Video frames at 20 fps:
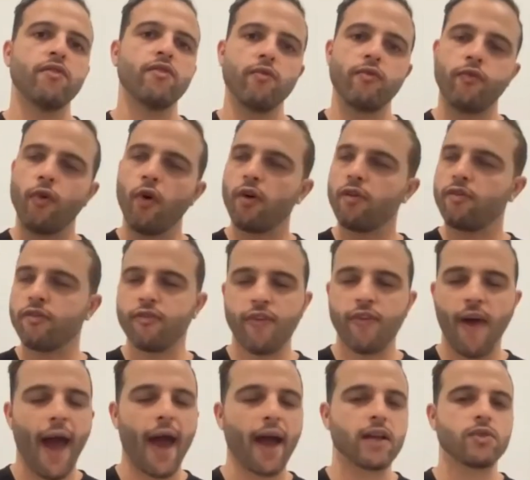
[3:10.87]
for a
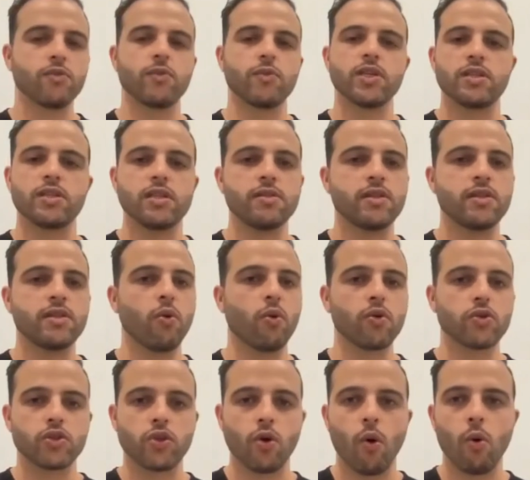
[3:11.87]
fact, we see
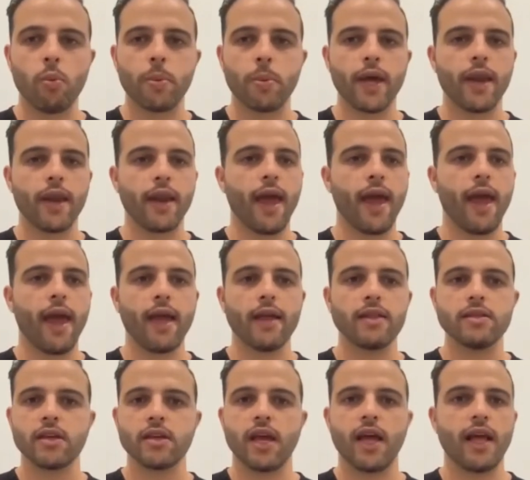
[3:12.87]
doors open,
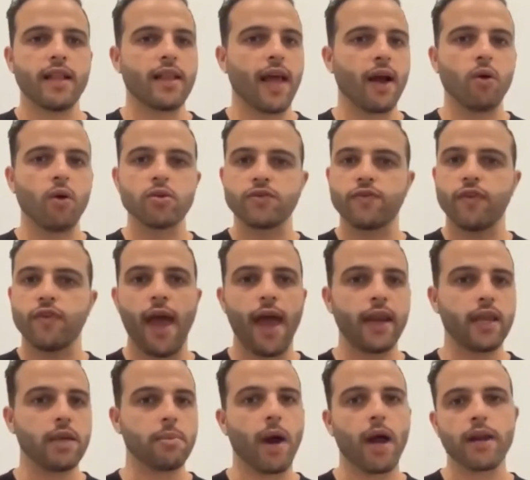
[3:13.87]
and that goes for
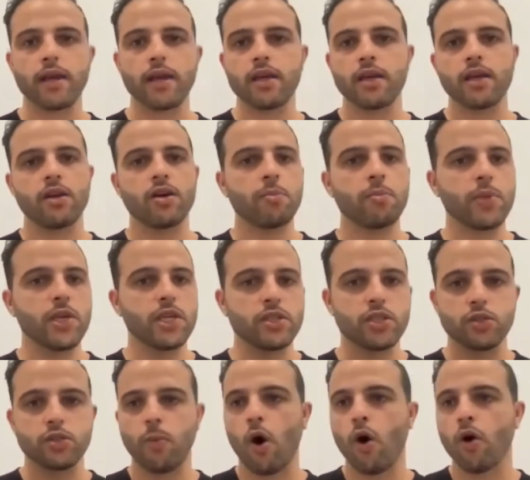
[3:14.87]
anybody. It could be
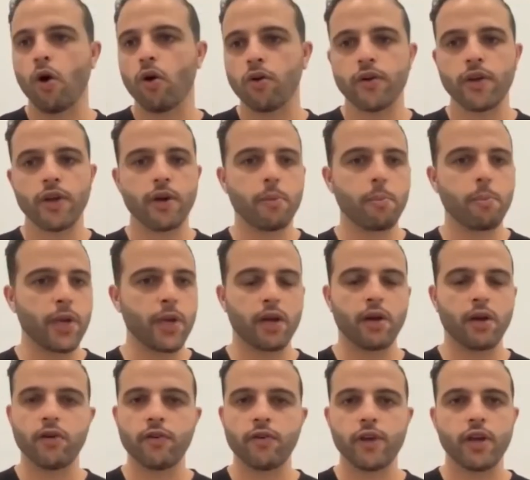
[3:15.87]
small career, big
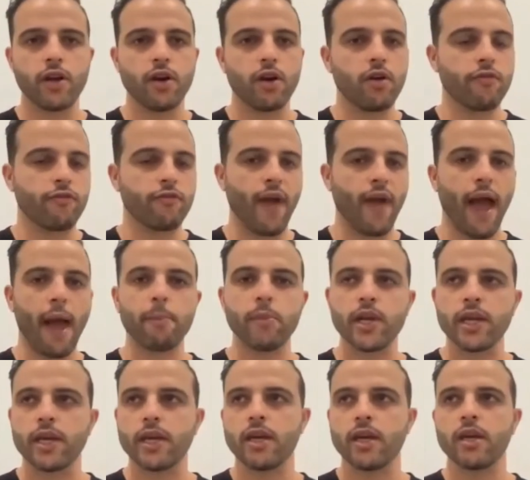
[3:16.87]
career,
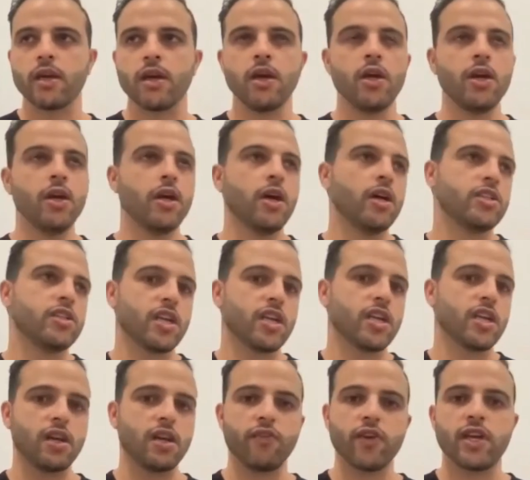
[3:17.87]
family,
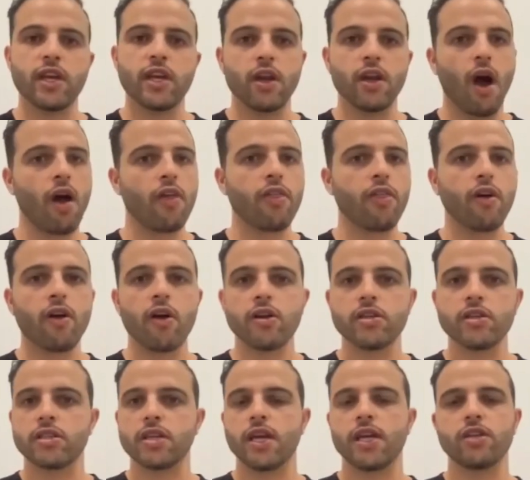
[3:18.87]
significant
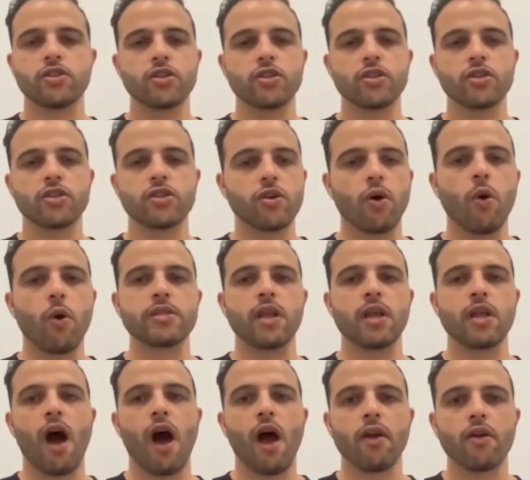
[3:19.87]
others. It just opens a
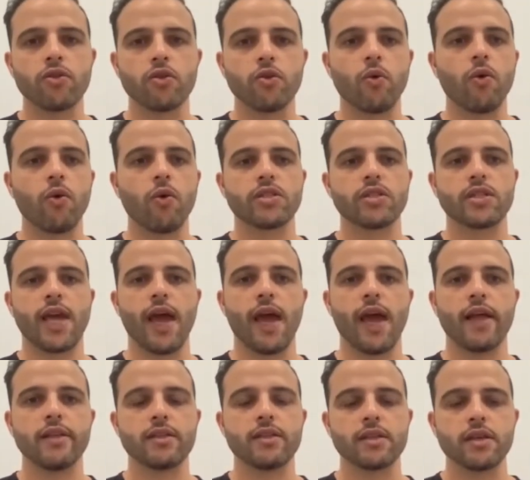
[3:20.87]
lot of doors,
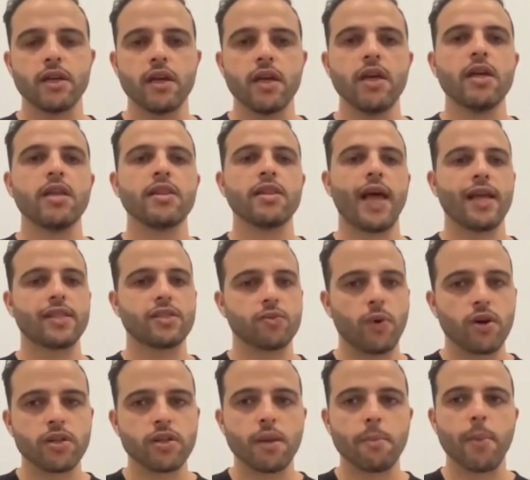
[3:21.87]
and that's
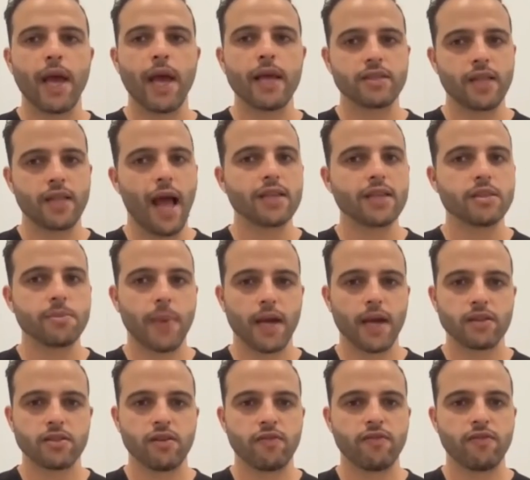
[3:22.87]
one of the best
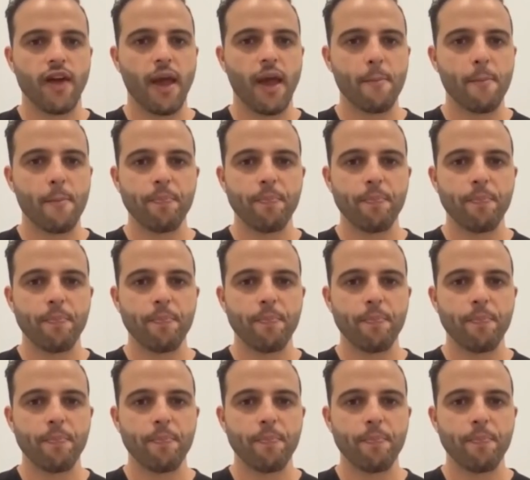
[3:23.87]
aspects of it.